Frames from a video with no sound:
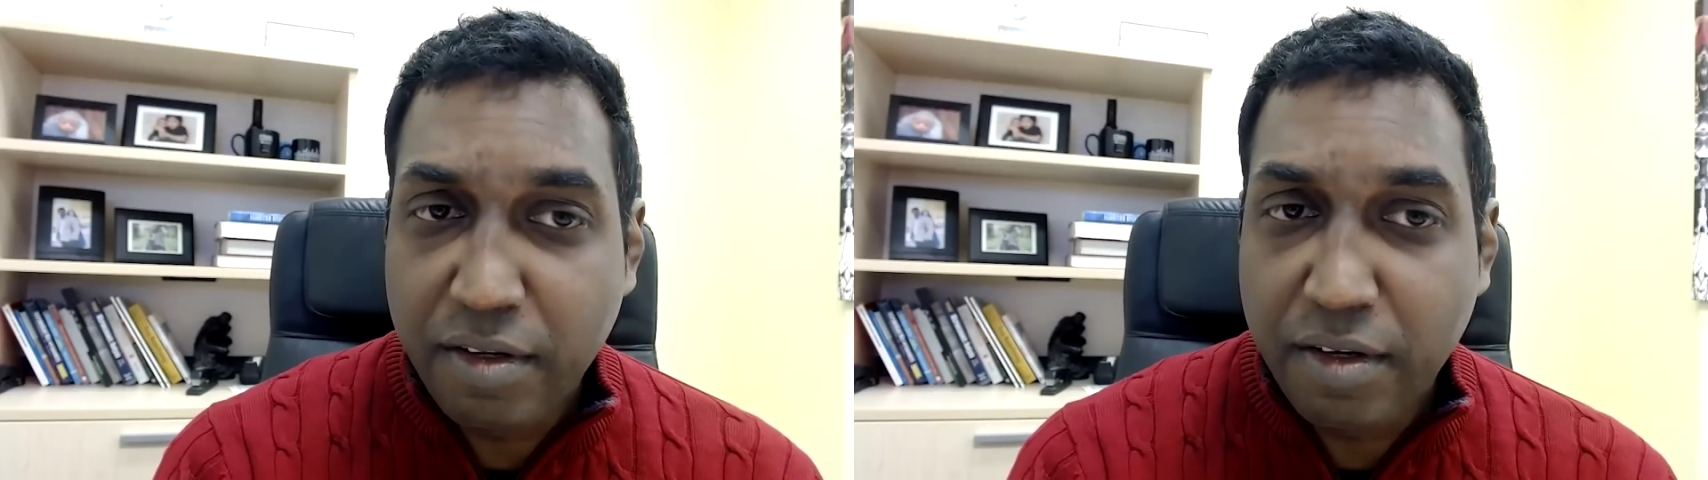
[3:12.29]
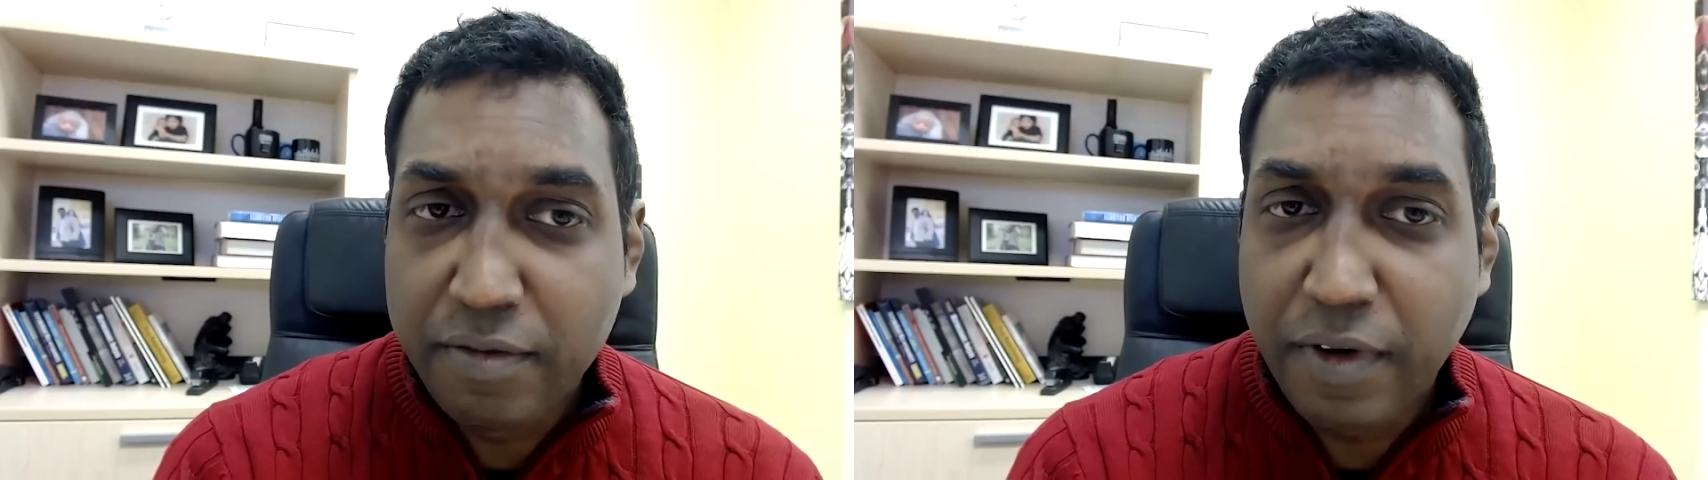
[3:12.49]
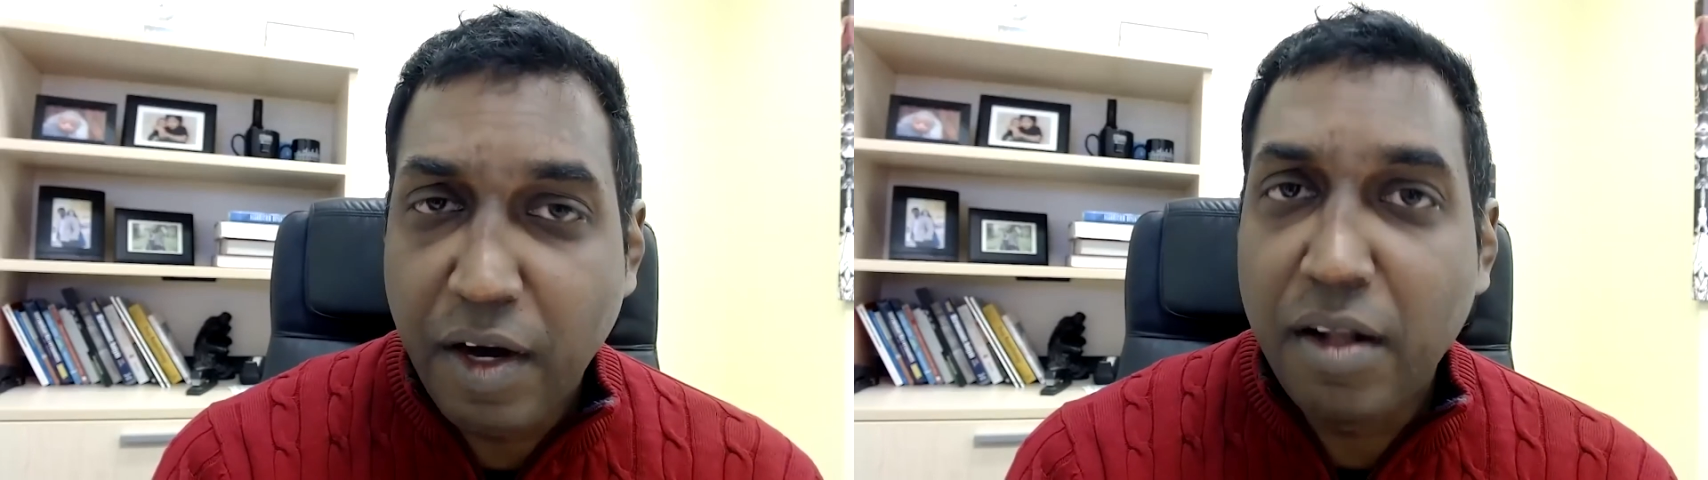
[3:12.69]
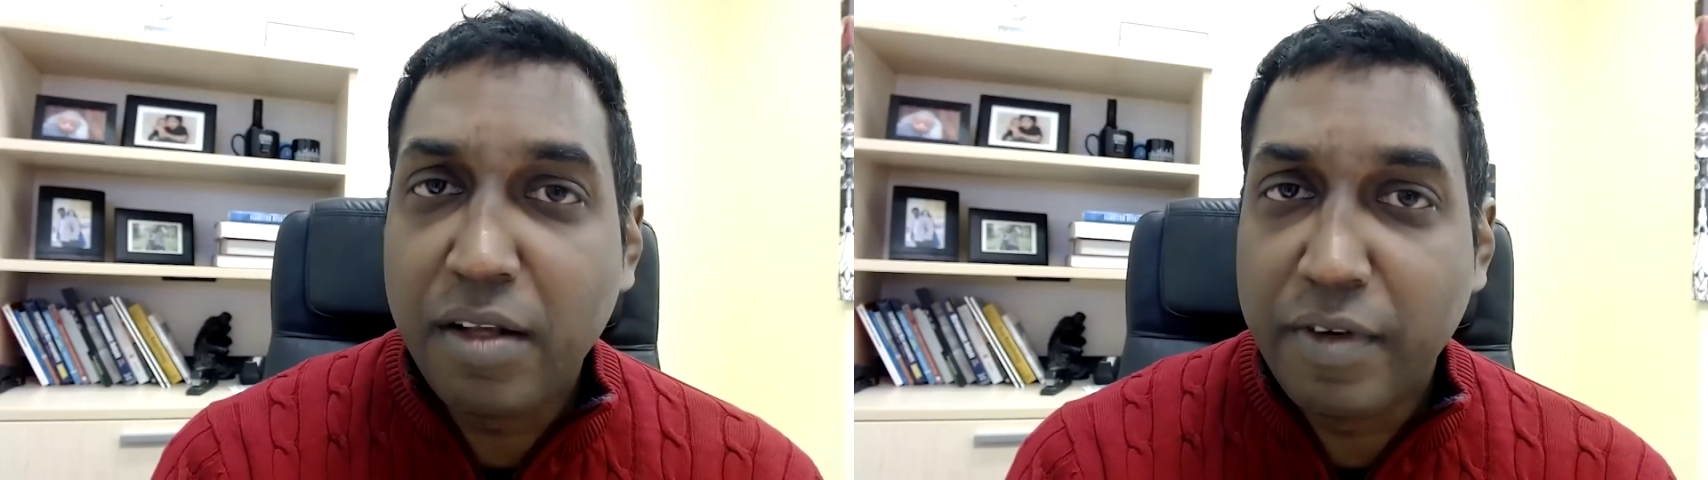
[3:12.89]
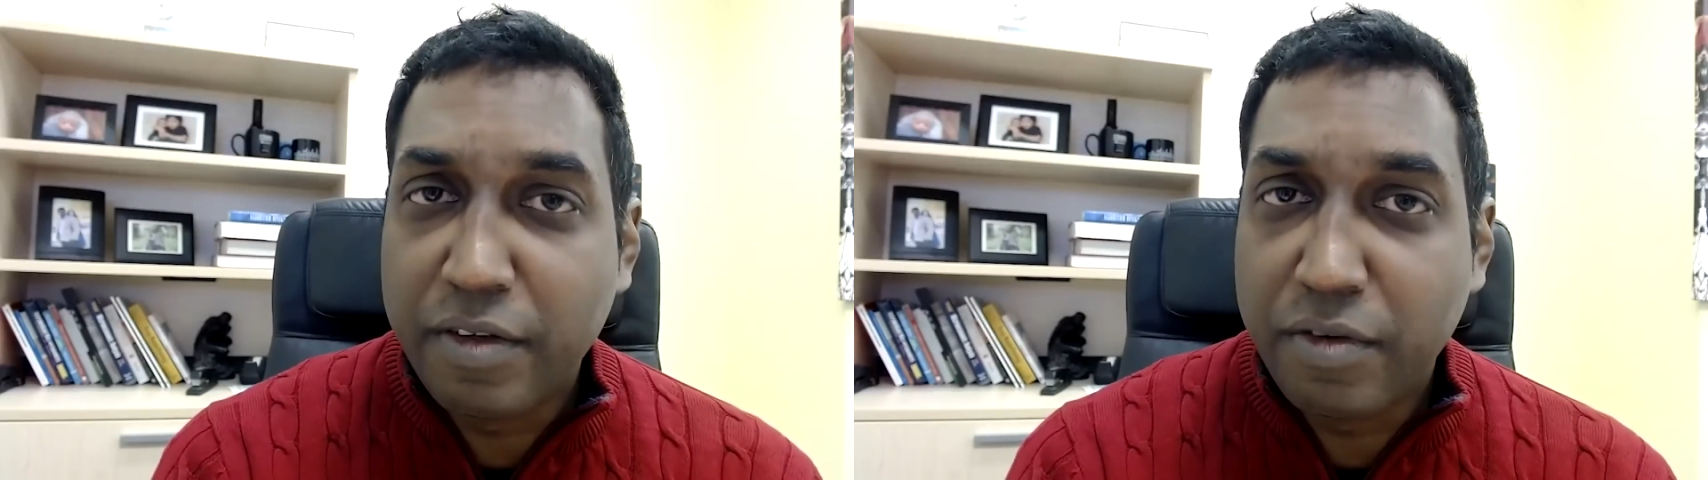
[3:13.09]
of all
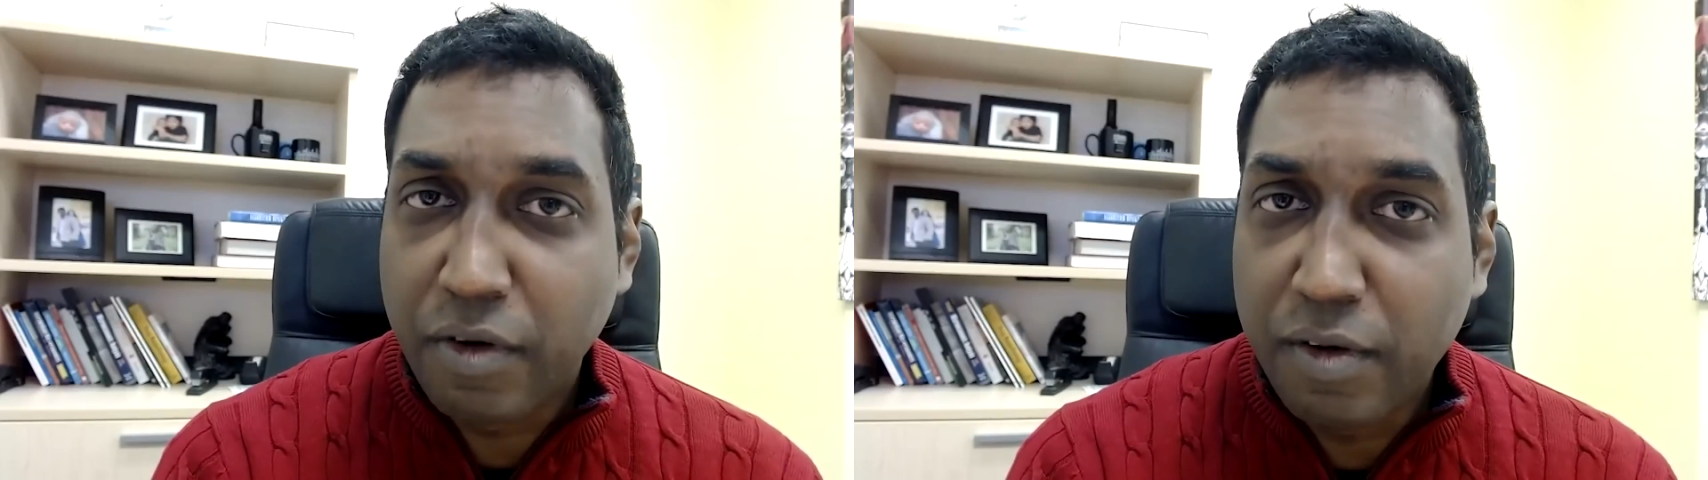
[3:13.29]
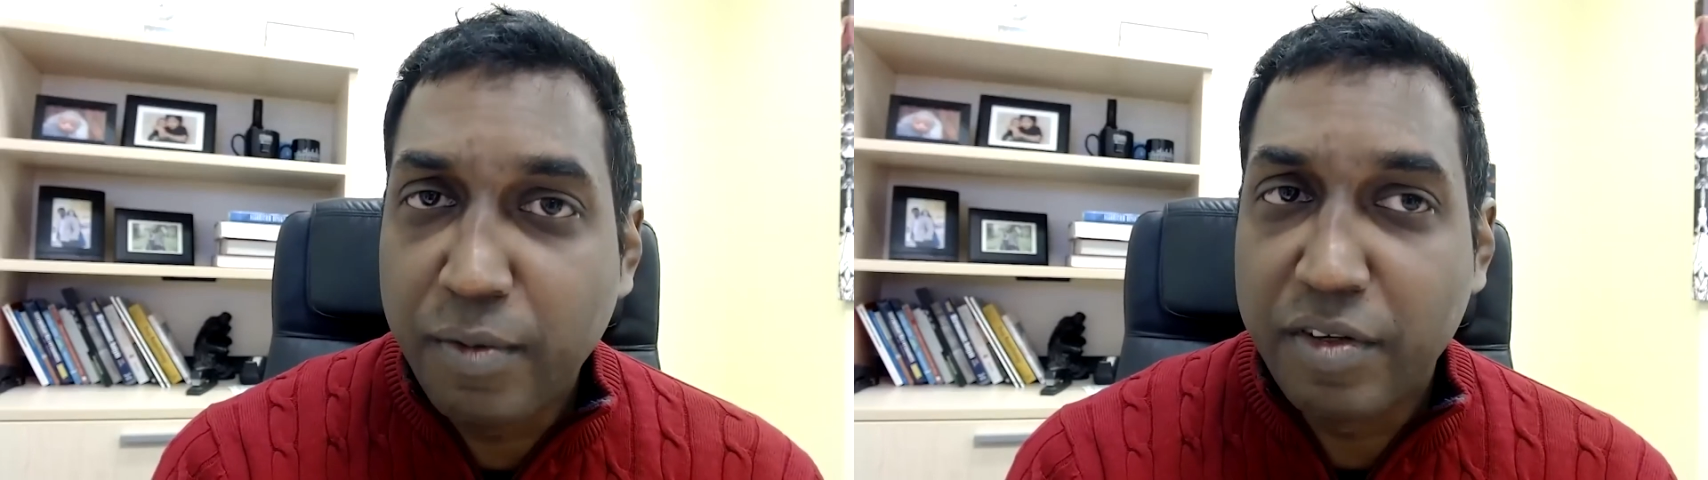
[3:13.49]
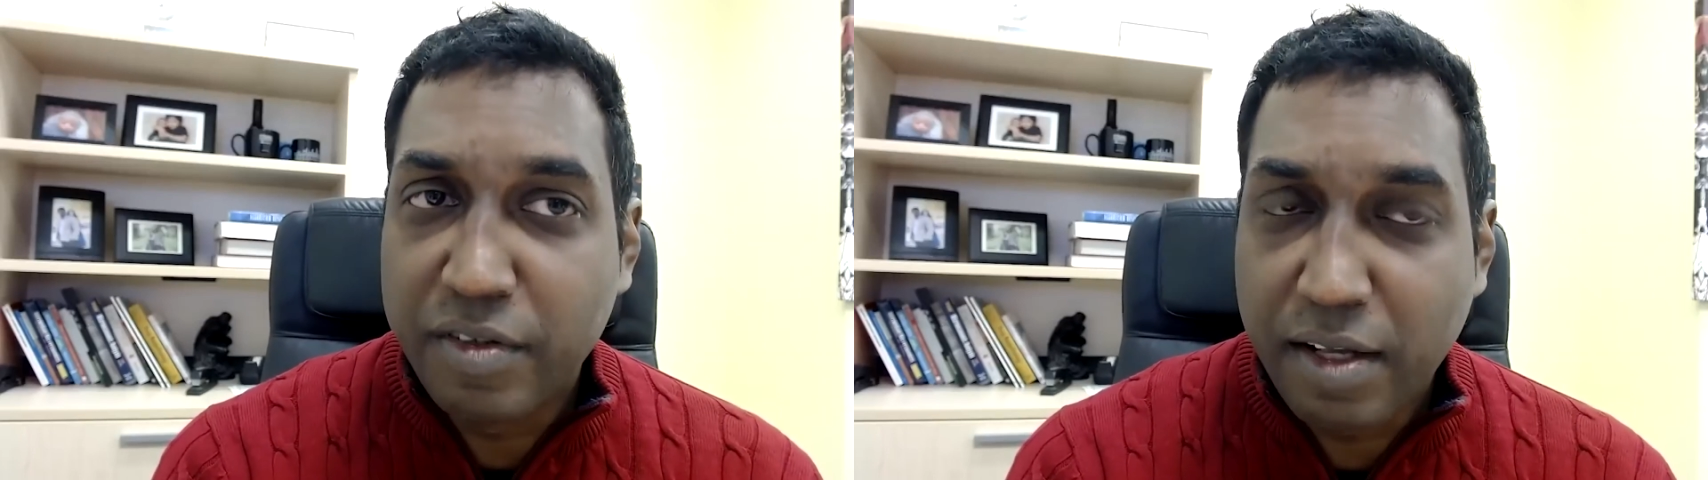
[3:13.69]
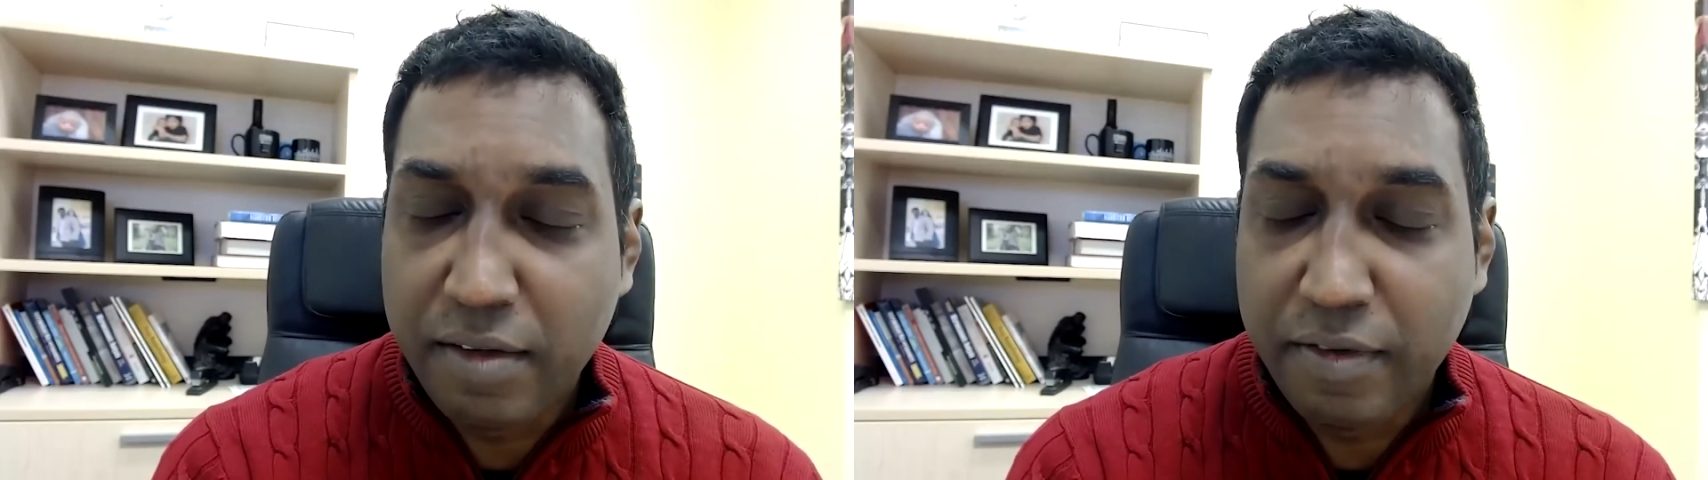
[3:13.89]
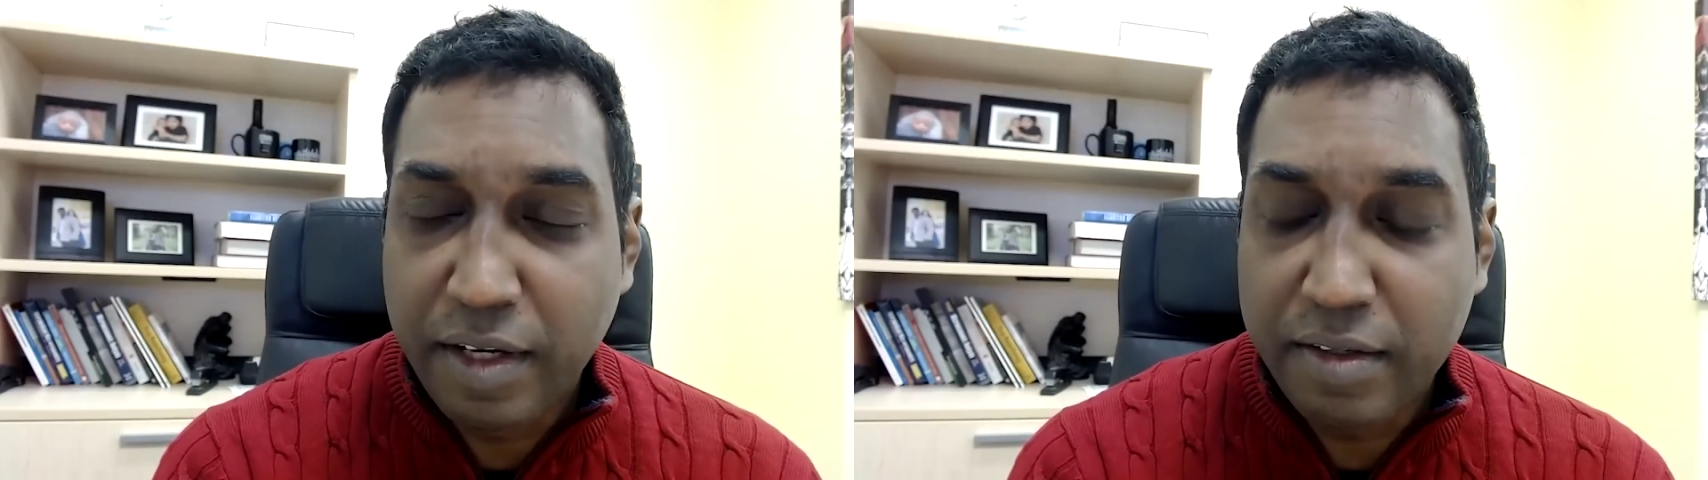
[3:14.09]
of us or almost
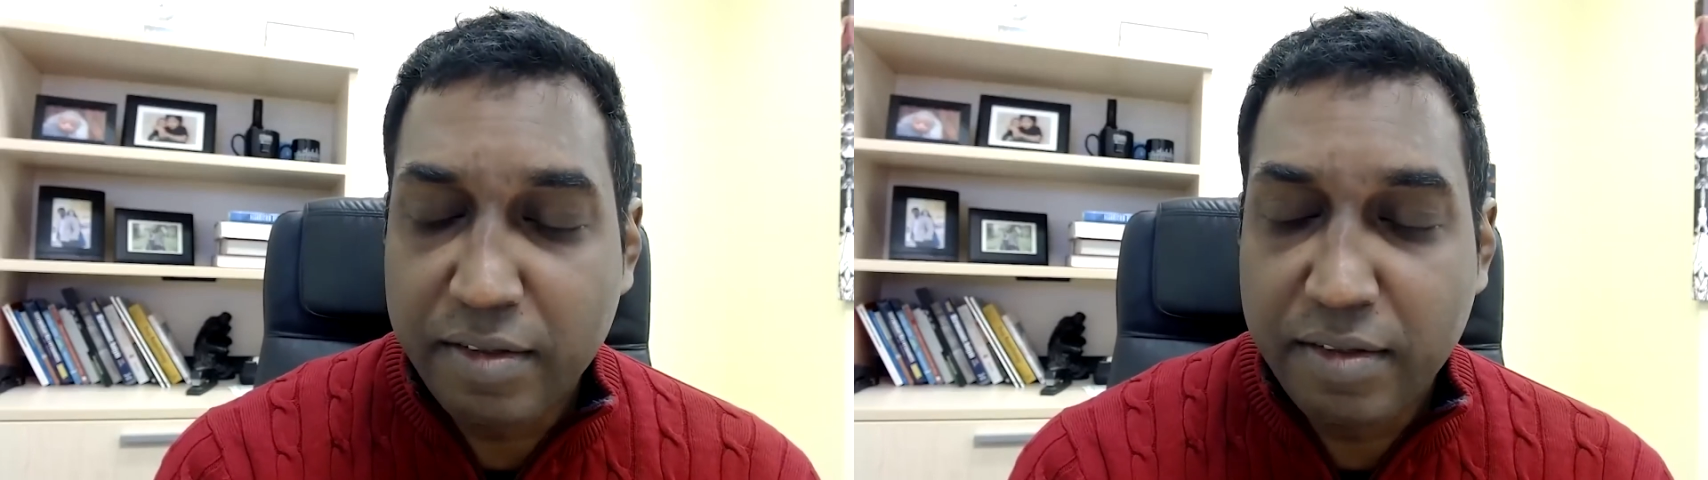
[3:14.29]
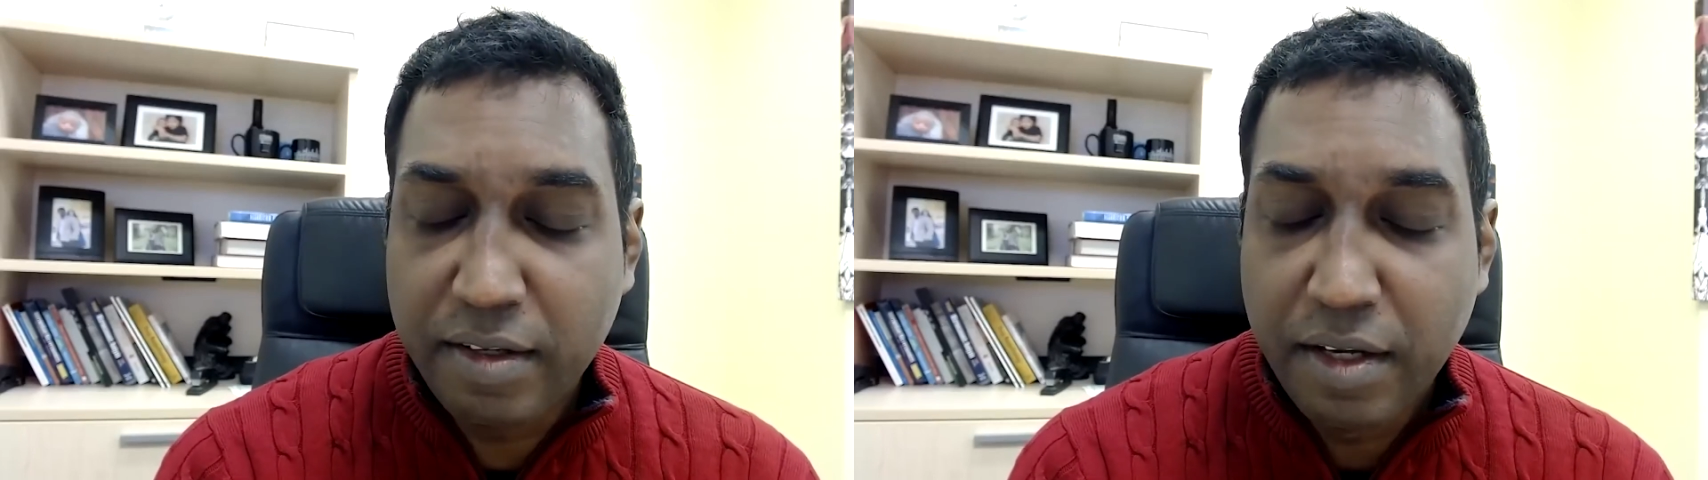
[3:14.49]
all of us,